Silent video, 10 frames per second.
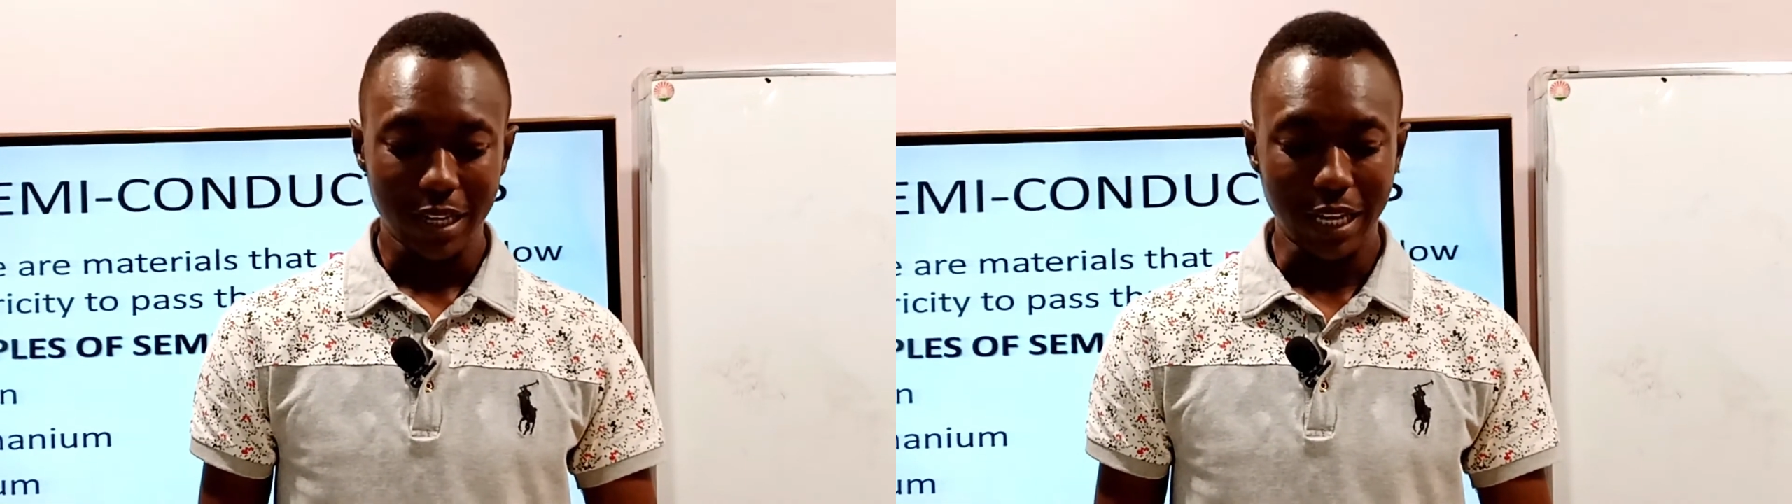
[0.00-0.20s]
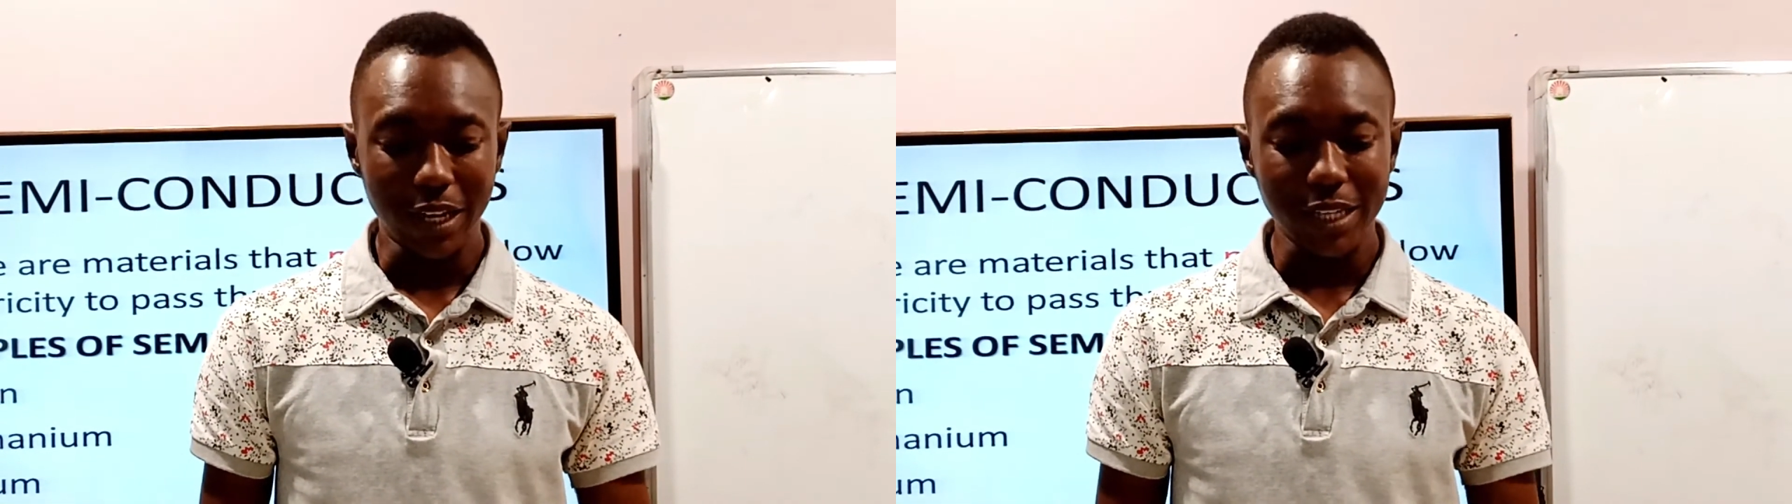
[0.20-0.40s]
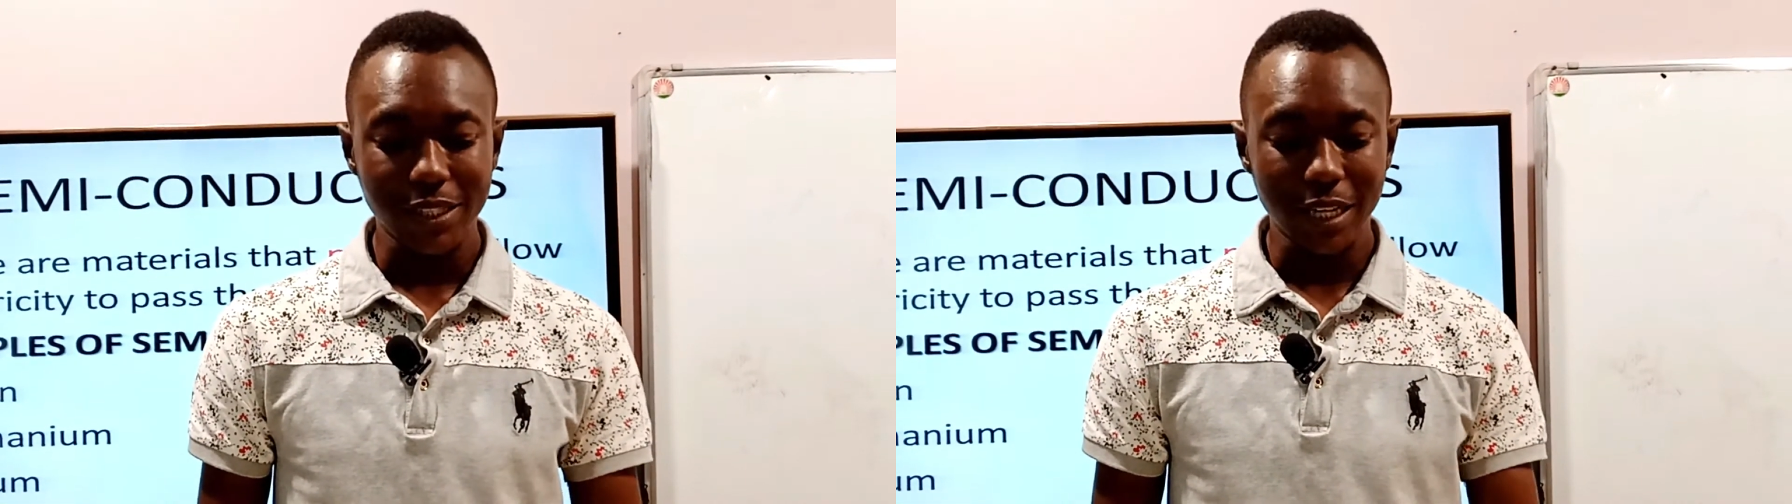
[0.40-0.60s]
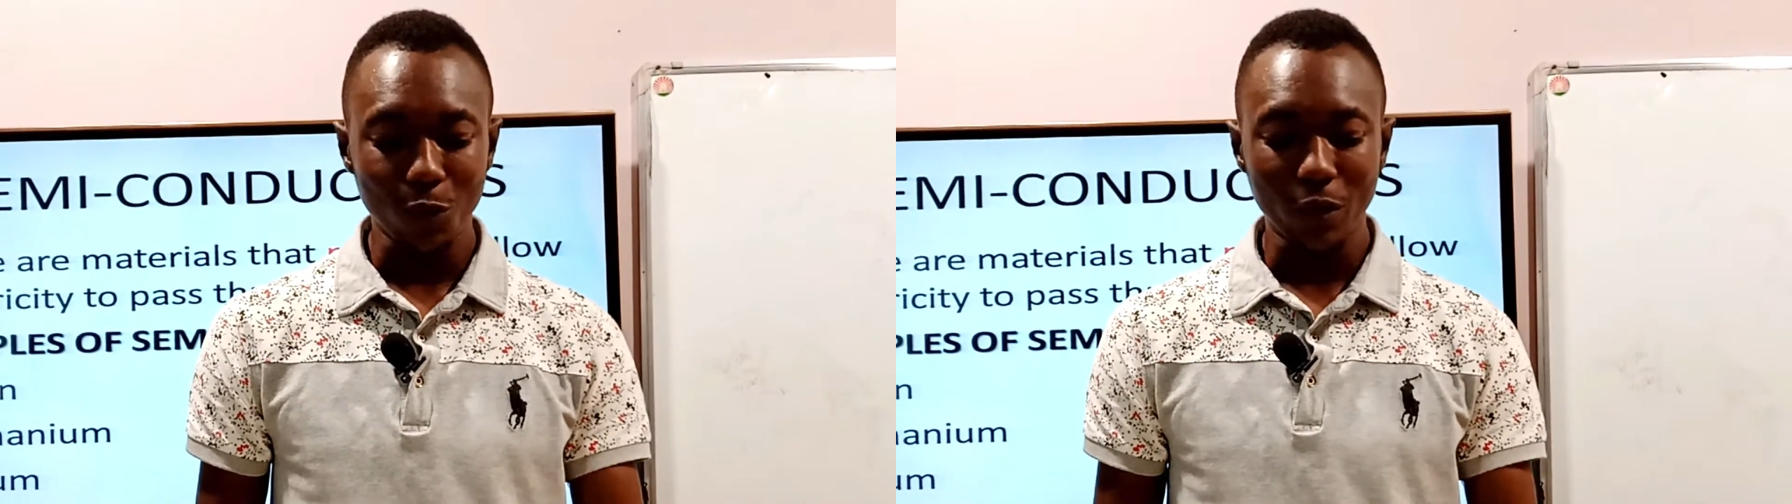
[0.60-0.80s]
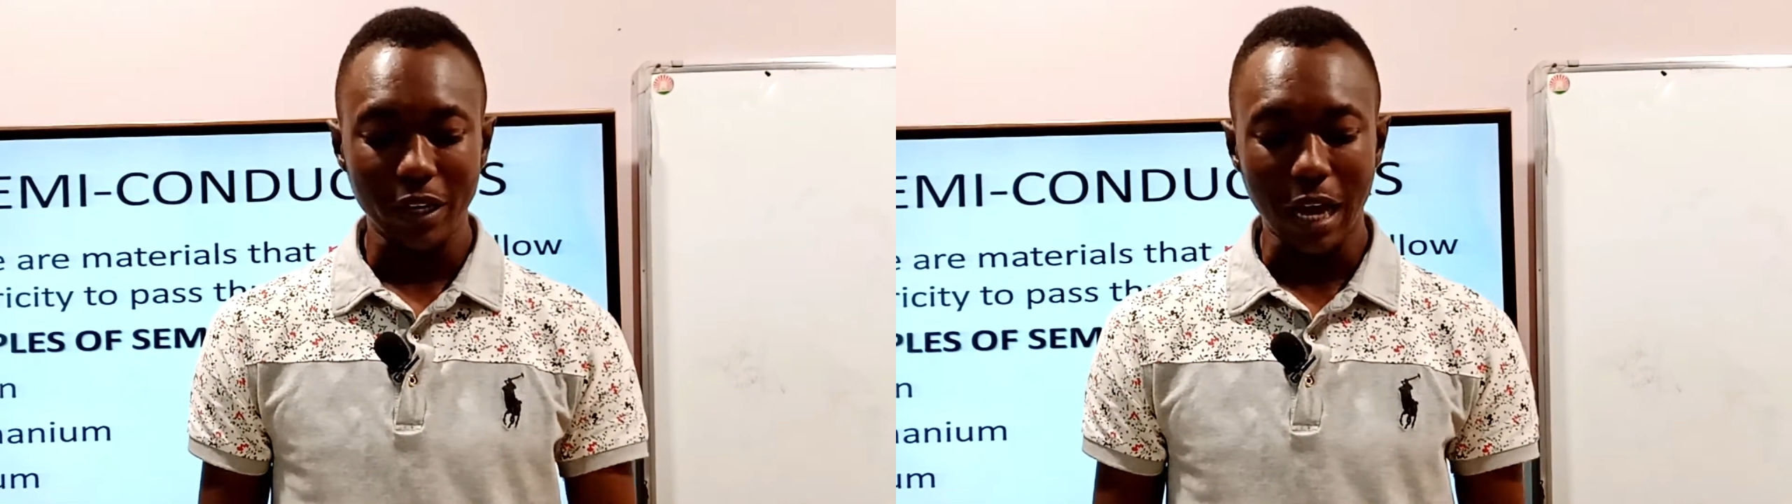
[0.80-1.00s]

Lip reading: Now let's start with